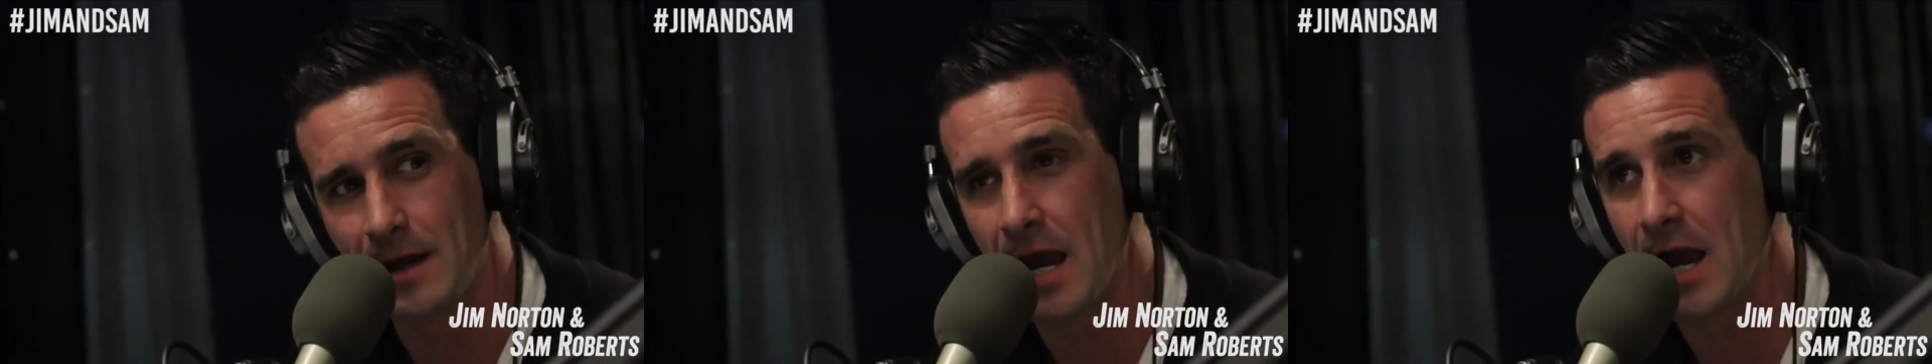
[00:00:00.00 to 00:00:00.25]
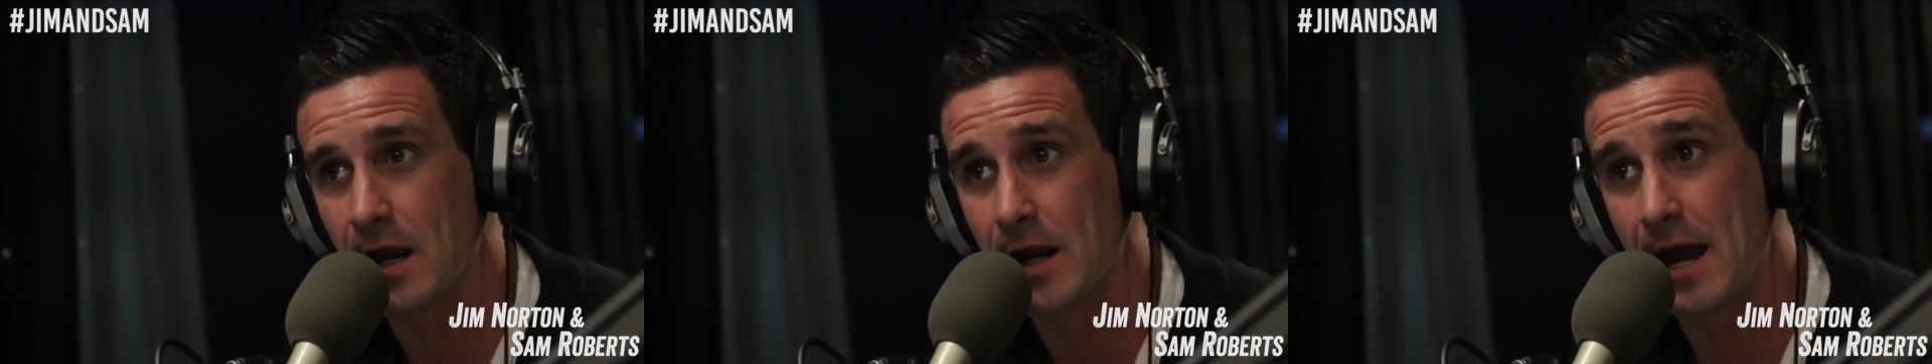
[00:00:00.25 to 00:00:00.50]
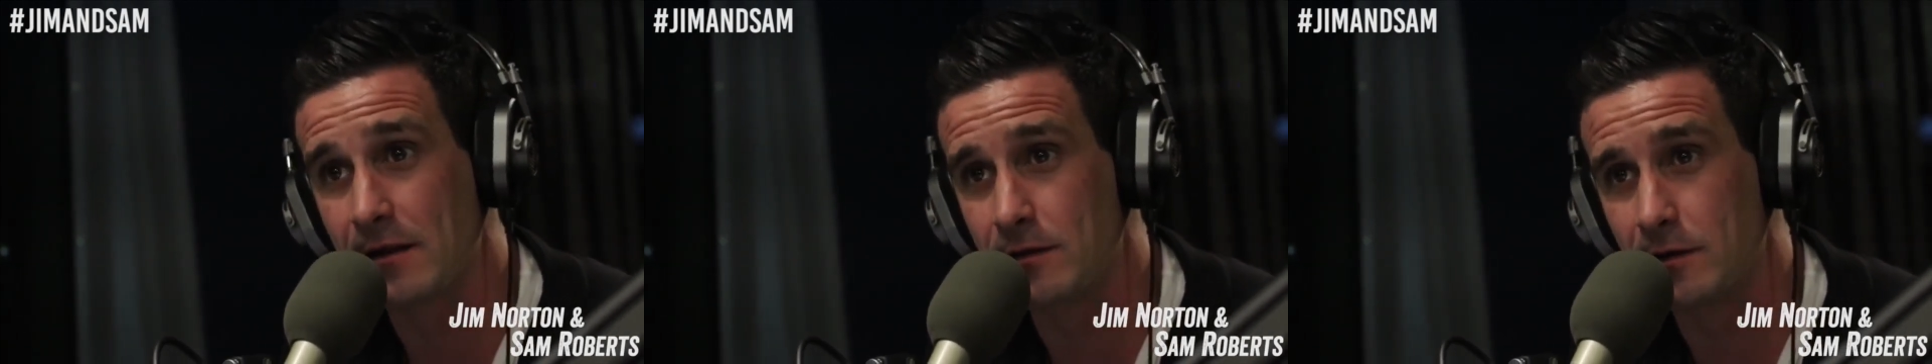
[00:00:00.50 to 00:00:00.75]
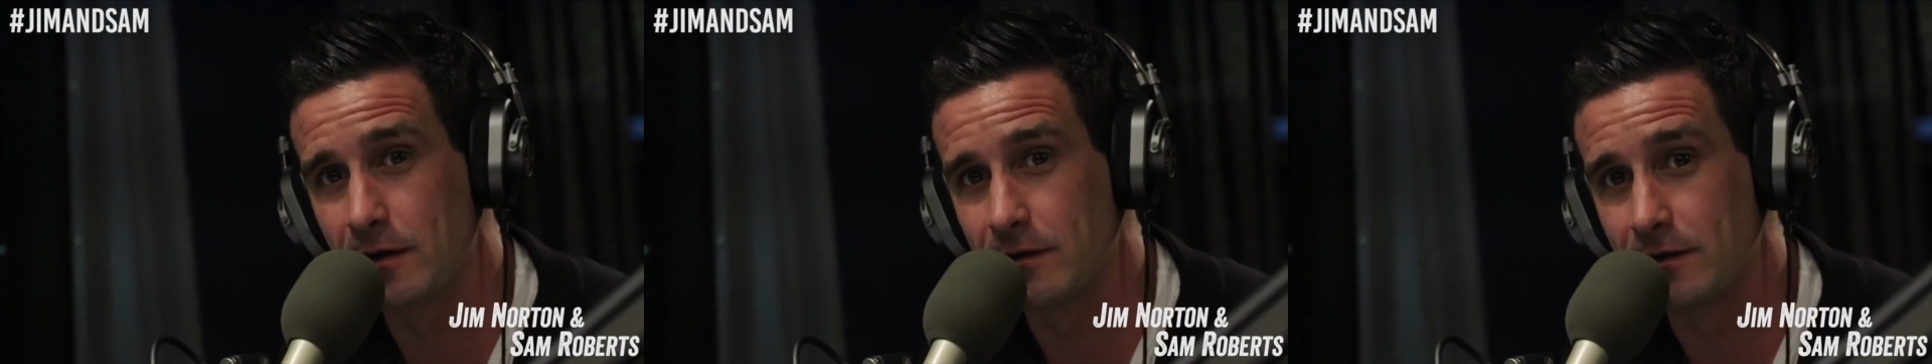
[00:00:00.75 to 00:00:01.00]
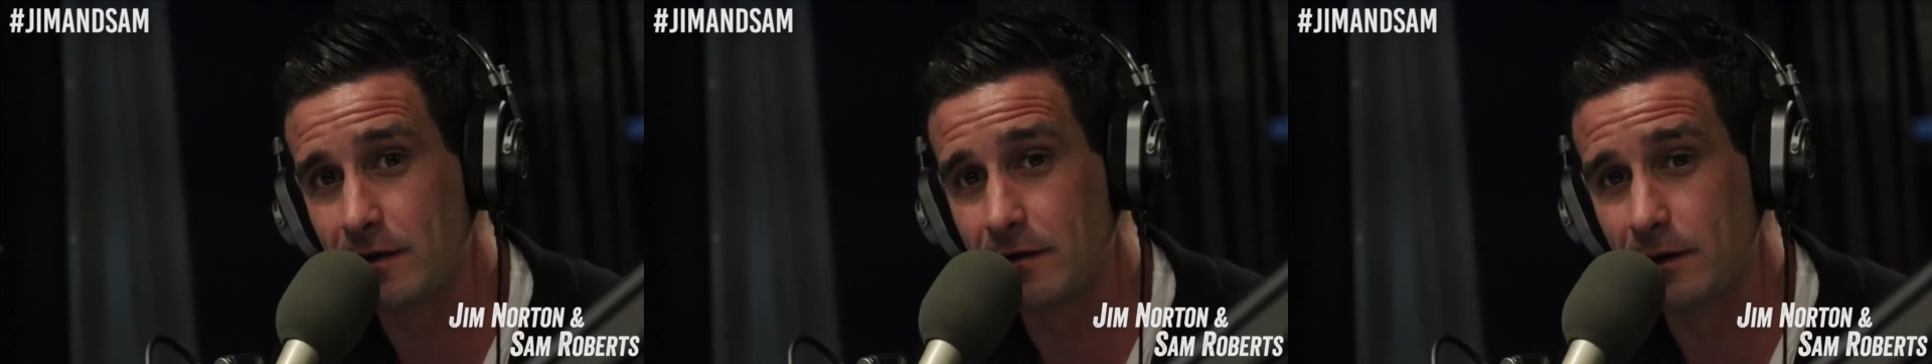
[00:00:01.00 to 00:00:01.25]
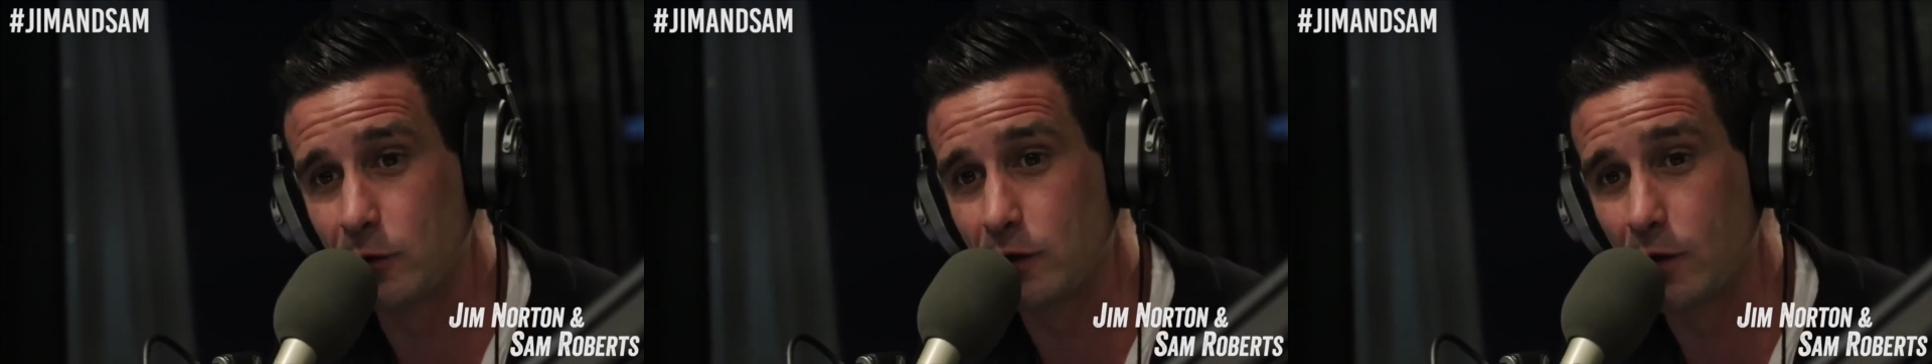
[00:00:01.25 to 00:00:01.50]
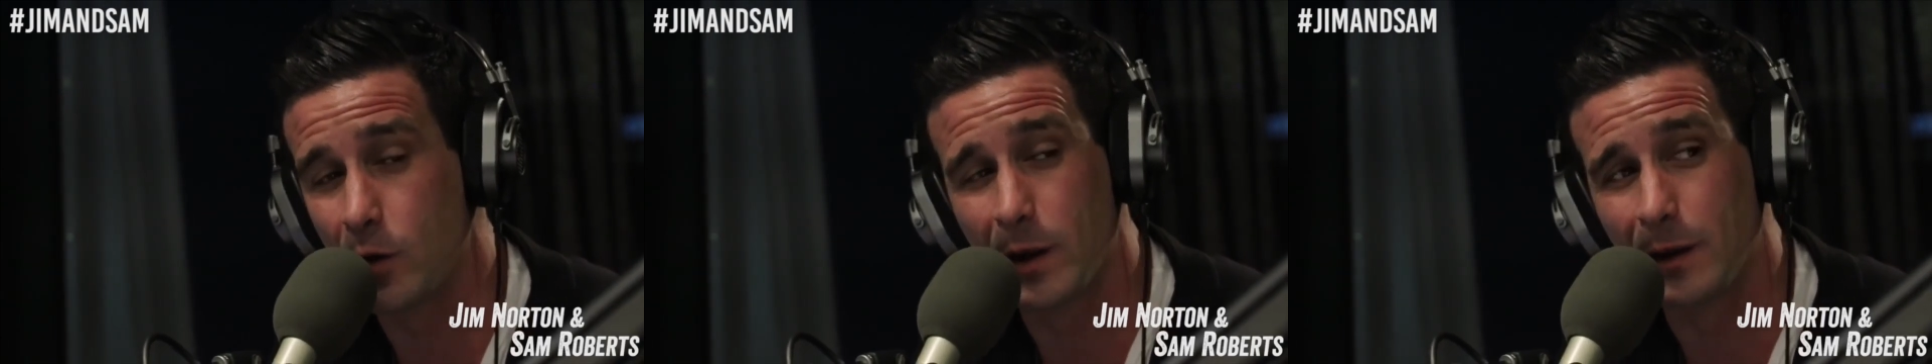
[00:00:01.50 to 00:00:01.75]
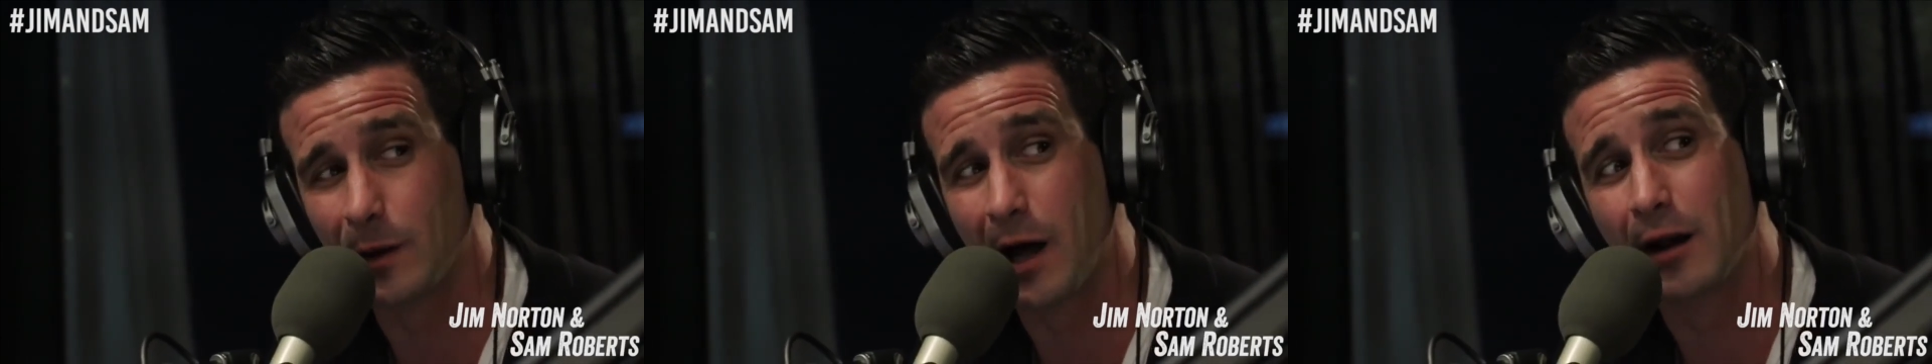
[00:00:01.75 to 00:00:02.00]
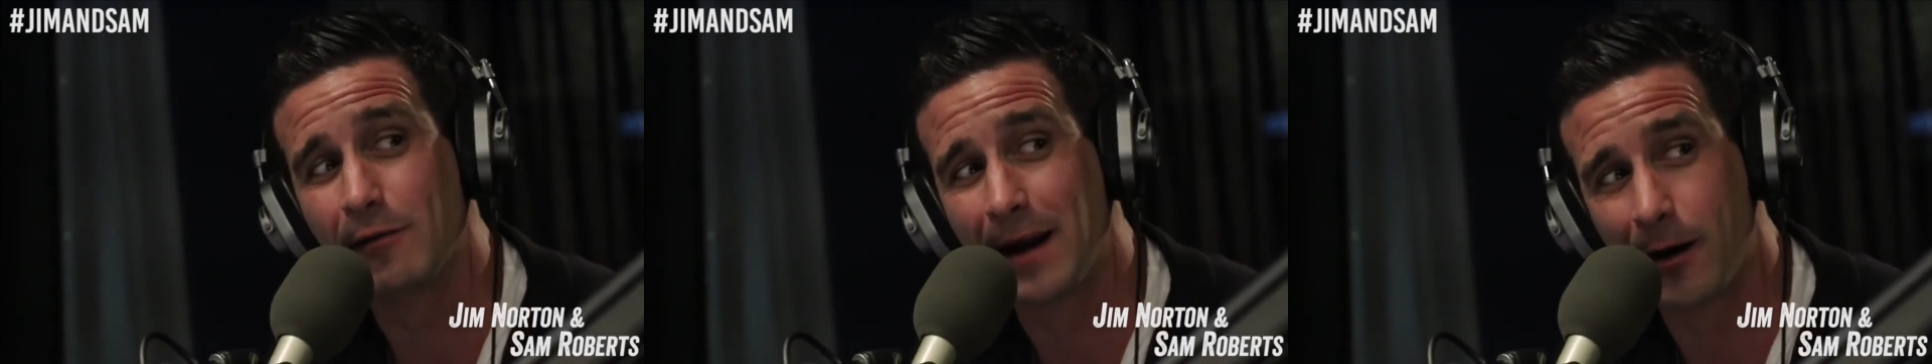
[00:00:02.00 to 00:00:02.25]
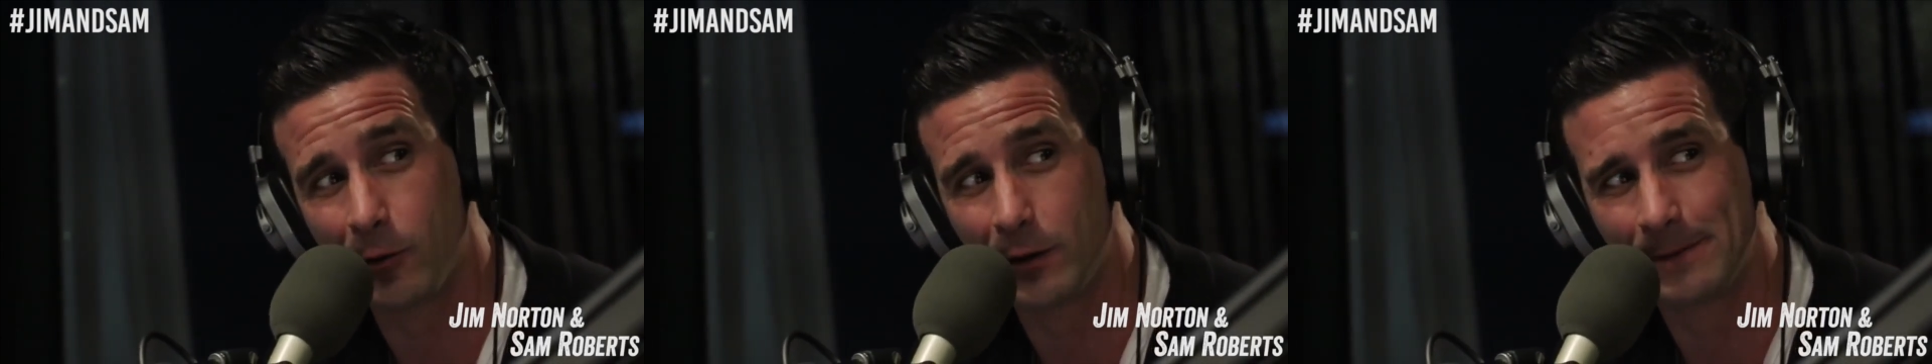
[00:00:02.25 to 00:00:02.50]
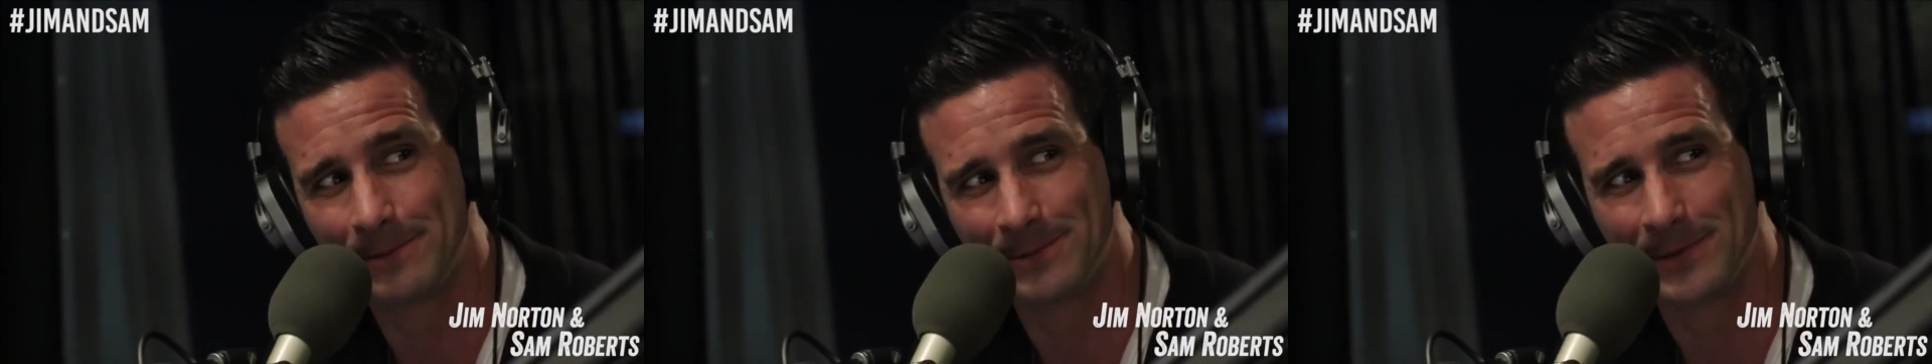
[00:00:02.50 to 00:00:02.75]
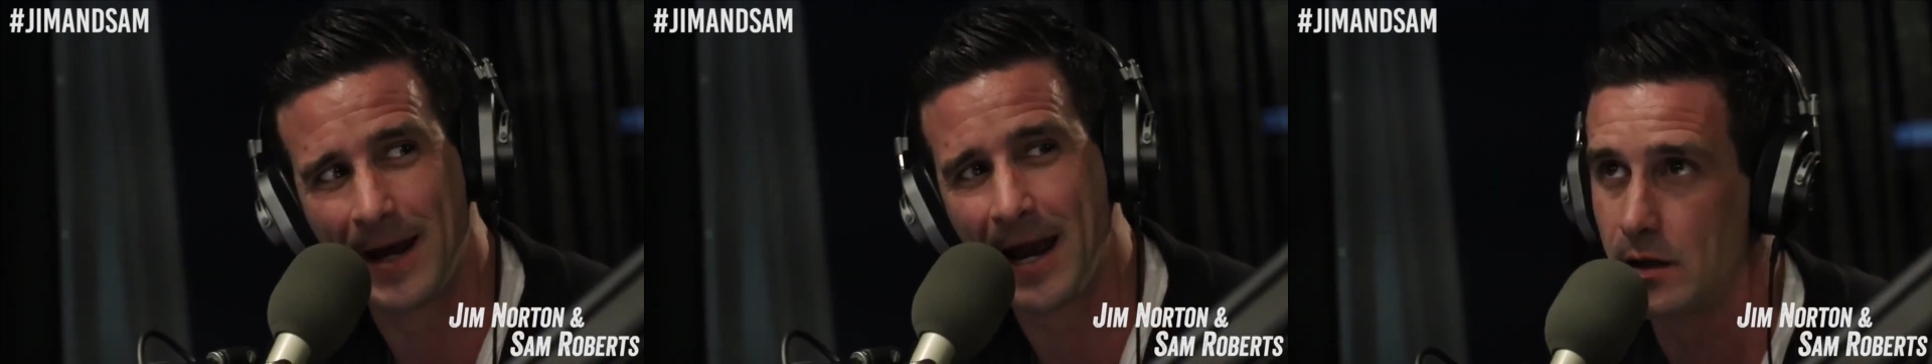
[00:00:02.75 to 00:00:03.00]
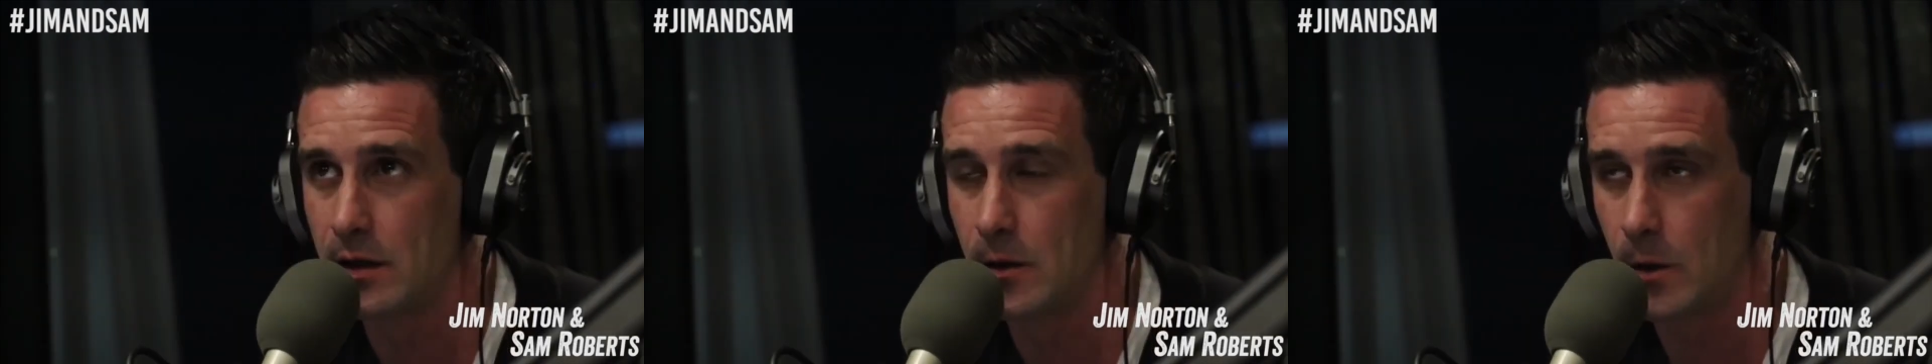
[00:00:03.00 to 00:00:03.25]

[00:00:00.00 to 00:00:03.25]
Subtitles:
and at 2006, I was on a lot of heroin, and